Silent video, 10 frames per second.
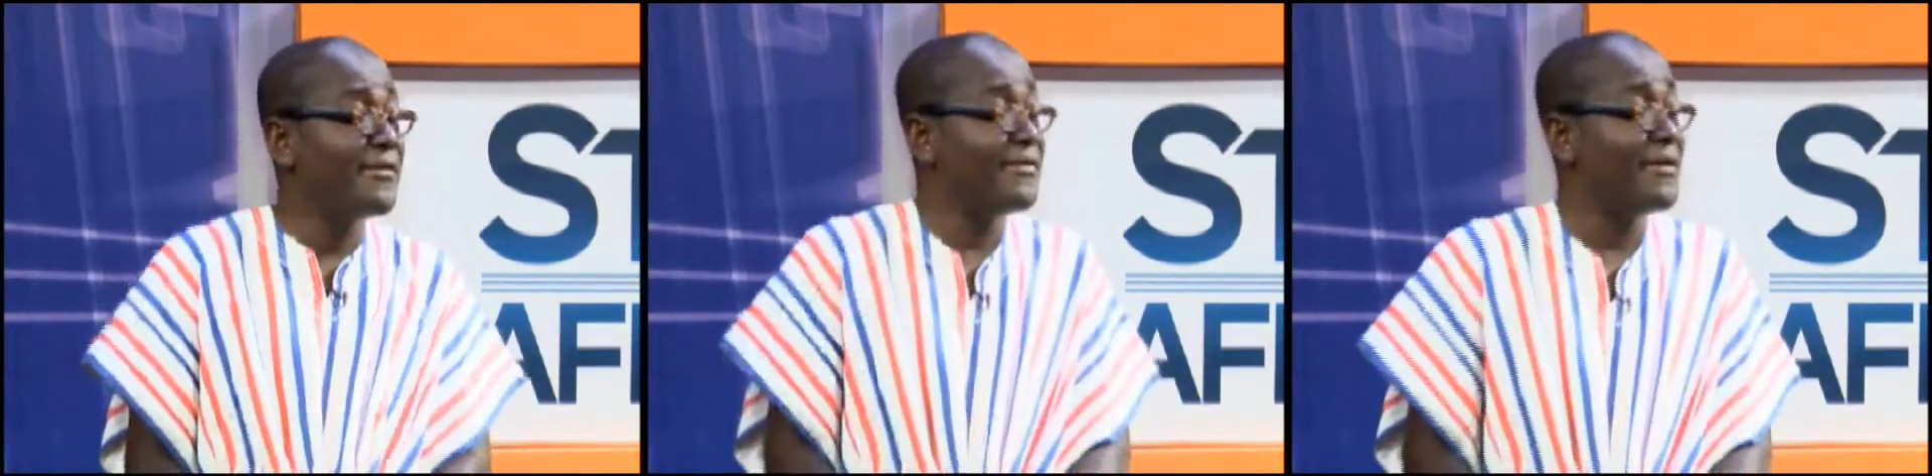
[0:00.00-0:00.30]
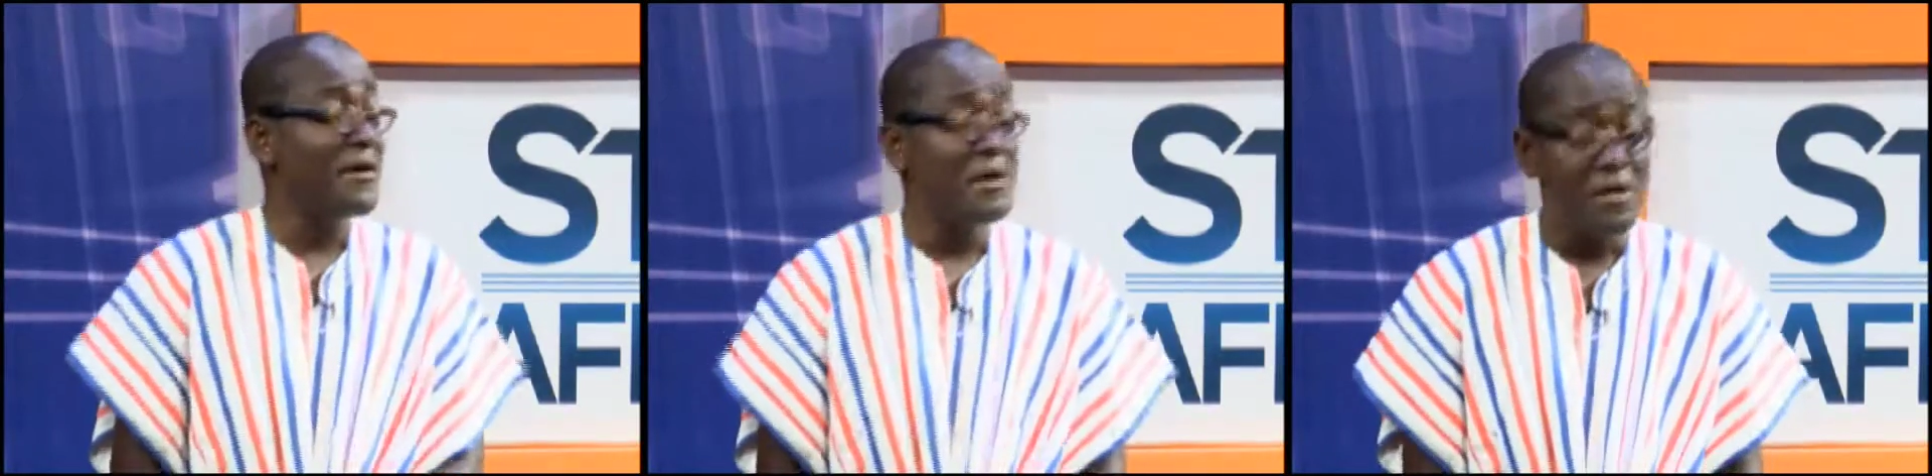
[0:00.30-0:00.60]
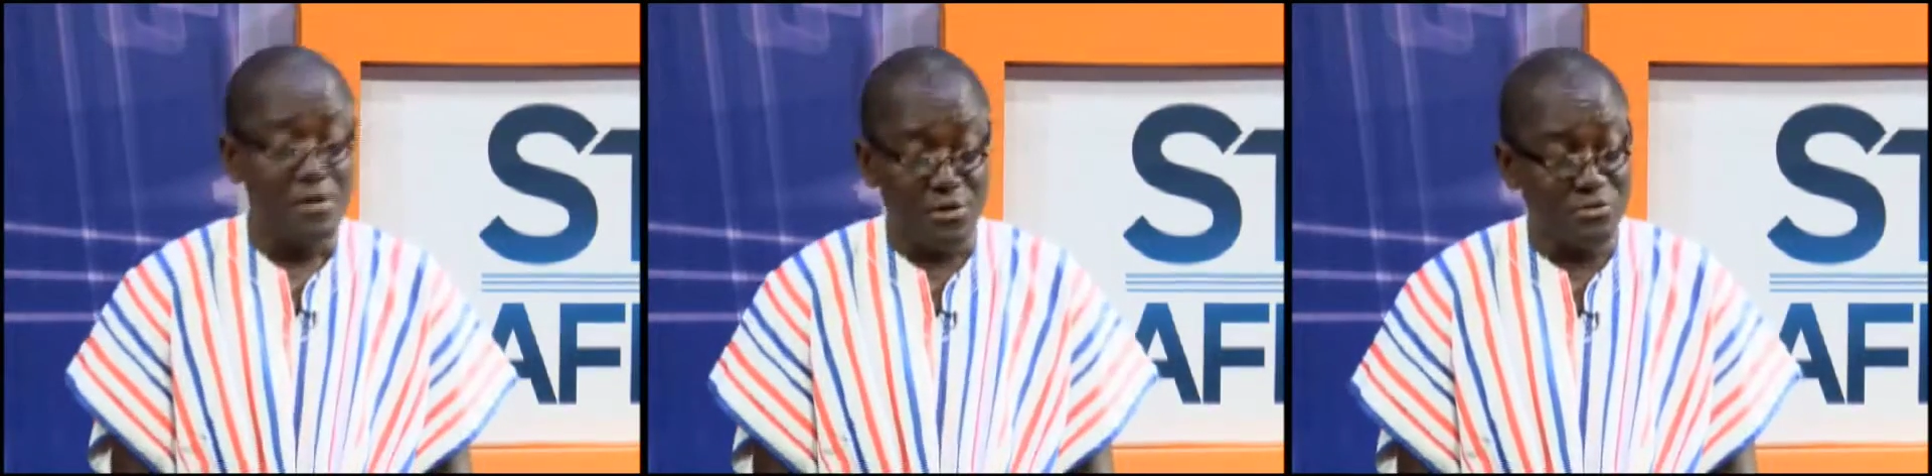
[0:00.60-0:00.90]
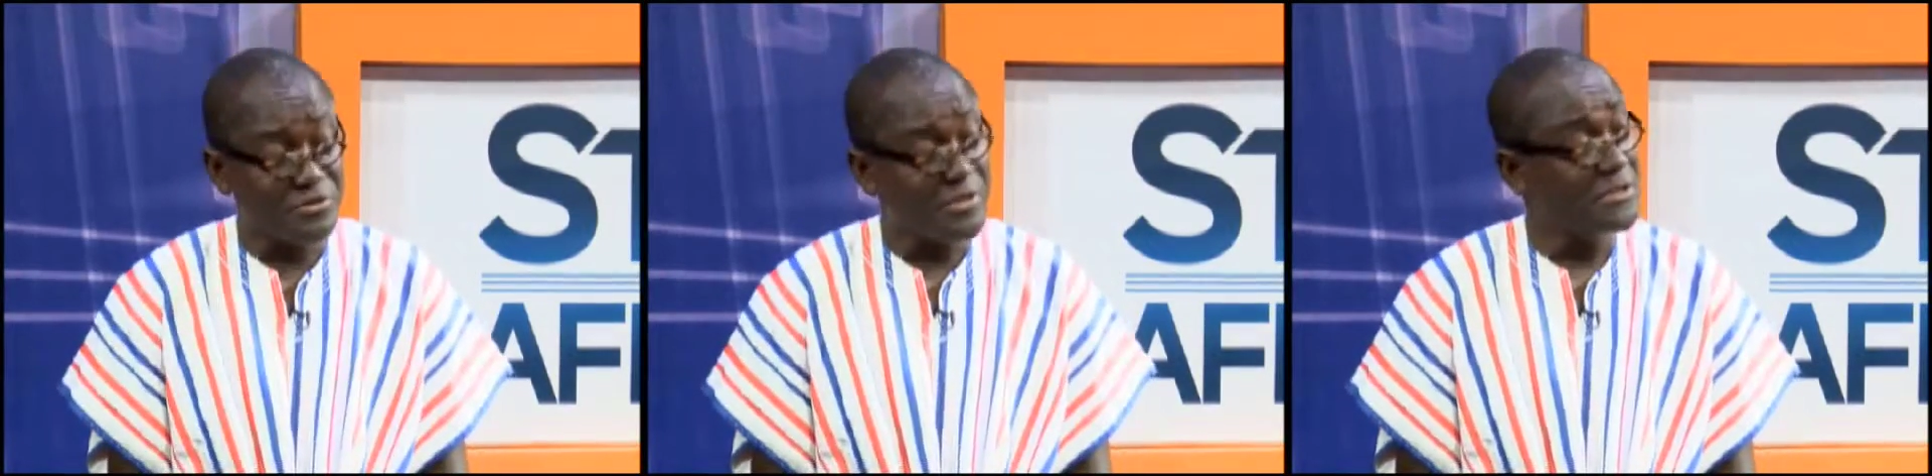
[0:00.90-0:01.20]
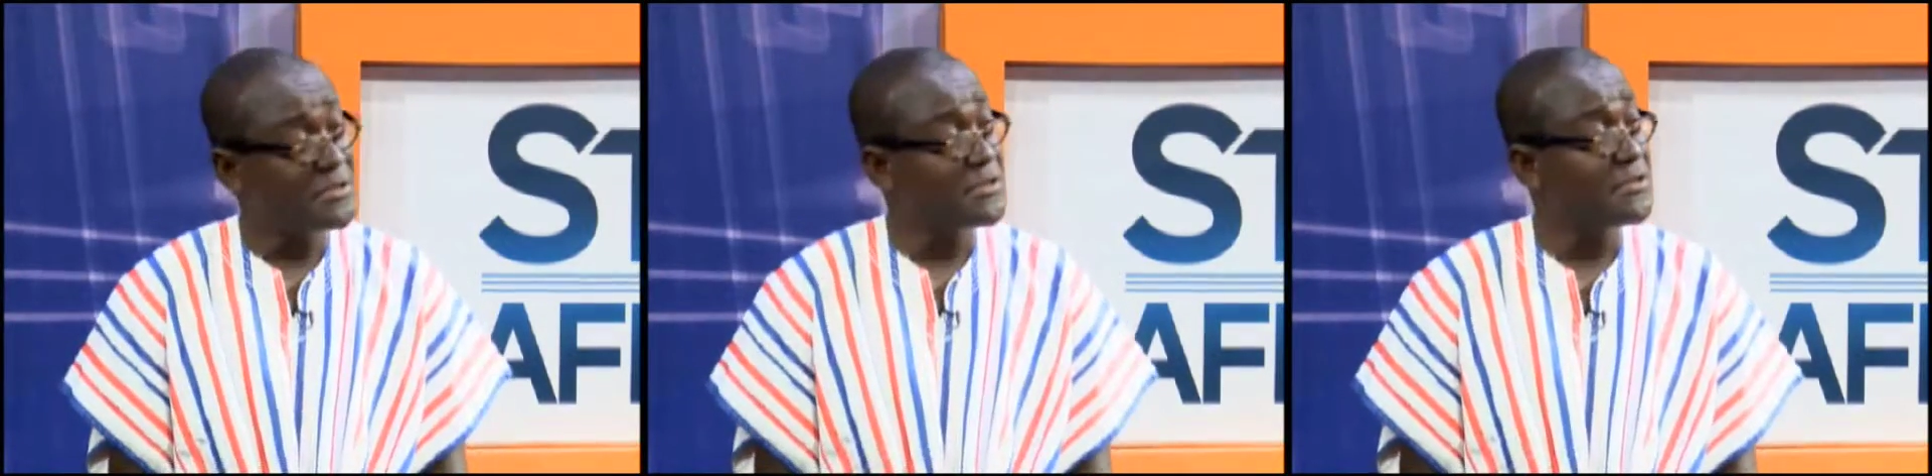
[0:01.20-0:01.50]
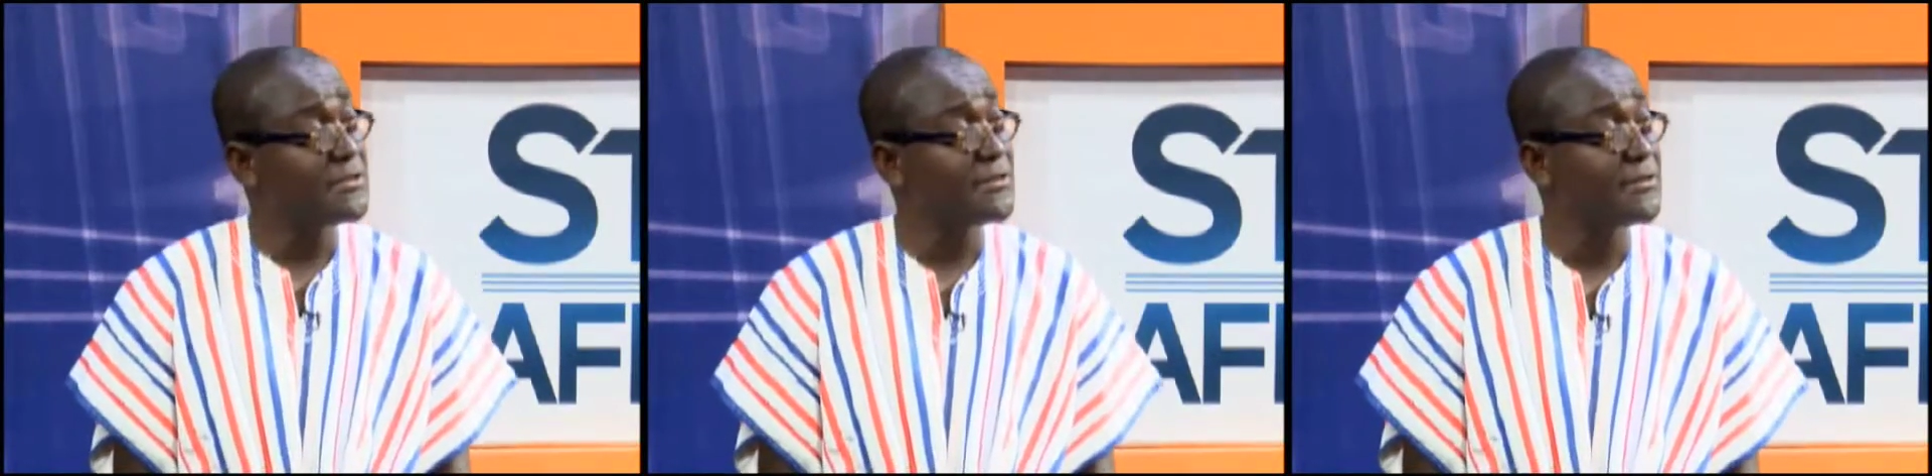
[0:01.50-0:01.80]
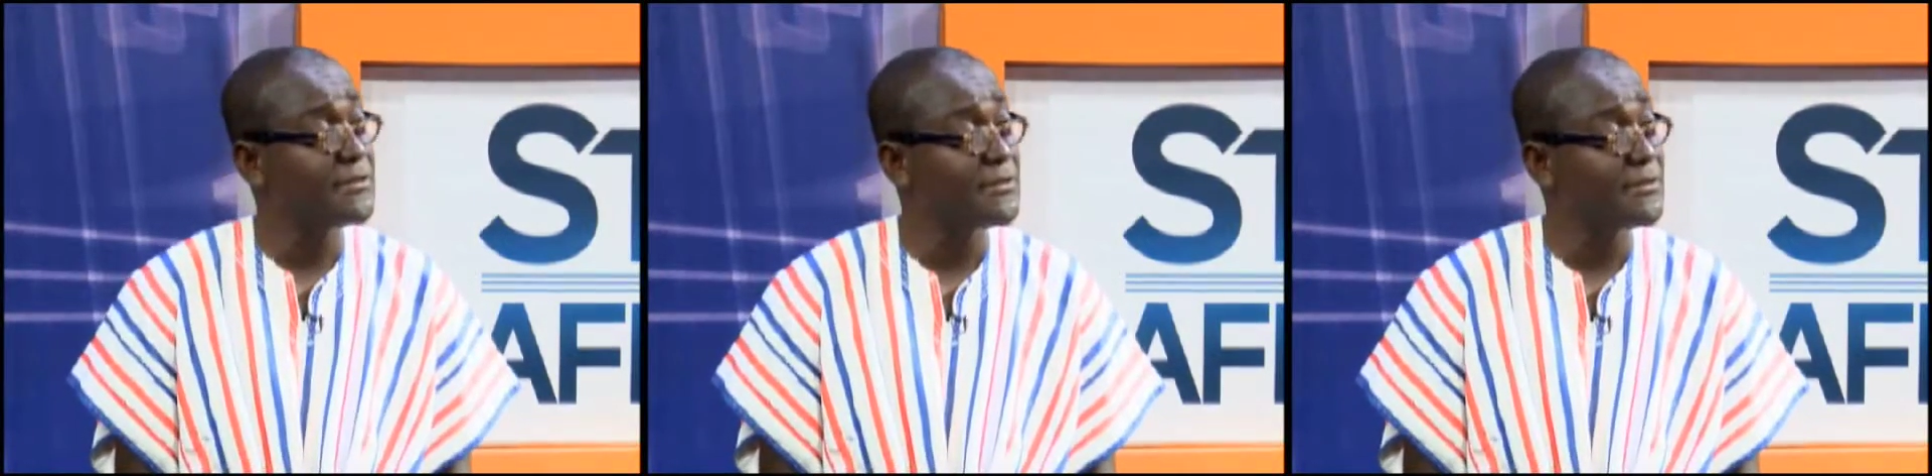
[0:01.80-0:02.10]
well. The president is in your
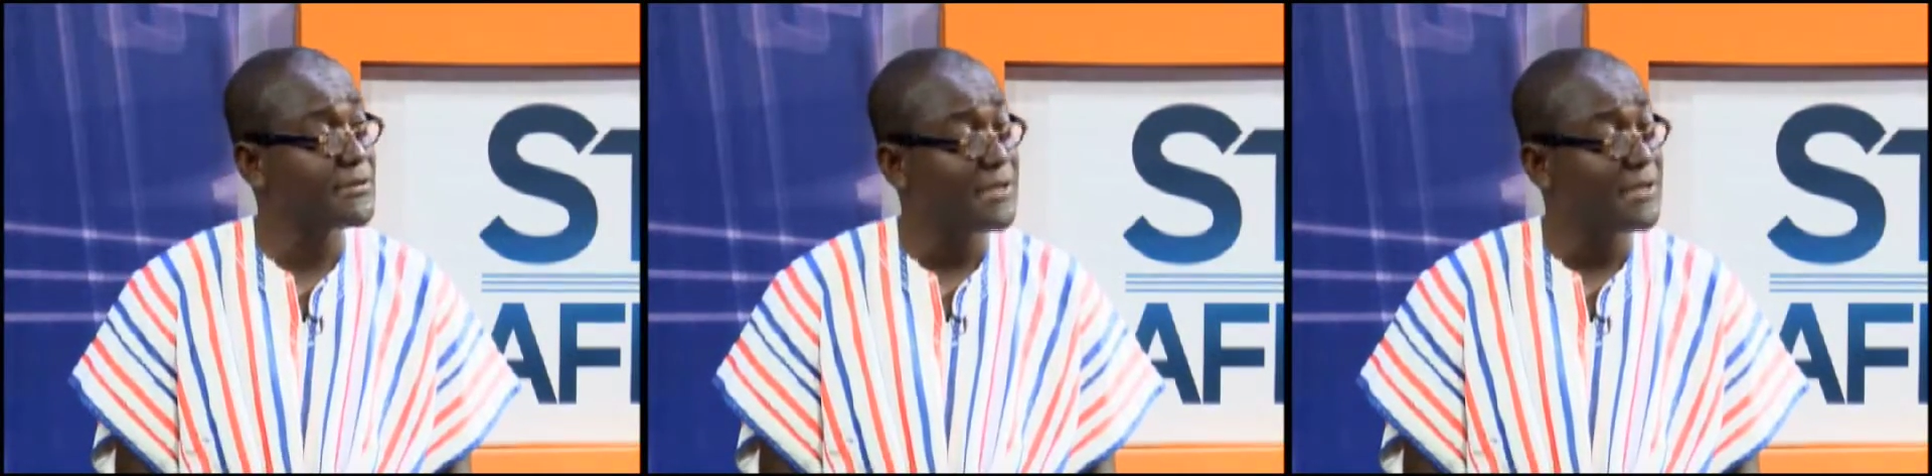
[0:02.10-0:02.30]
region.